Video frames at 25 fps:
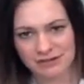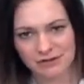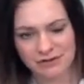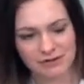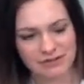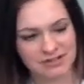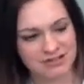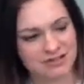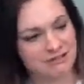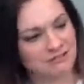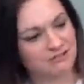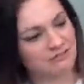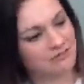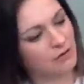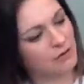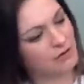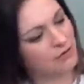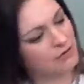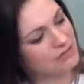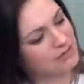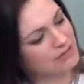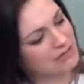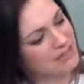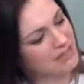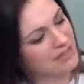accordion
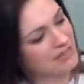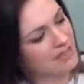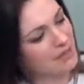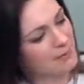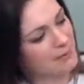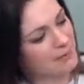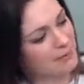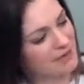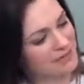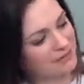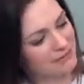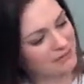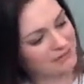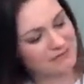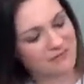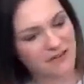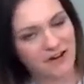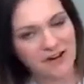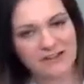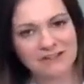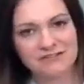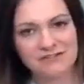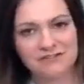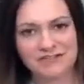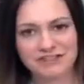fold, but a
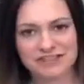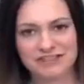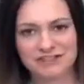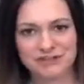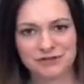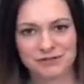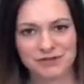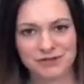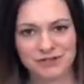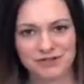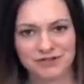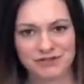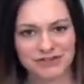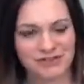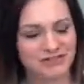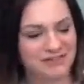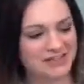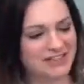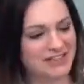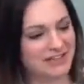fun visual.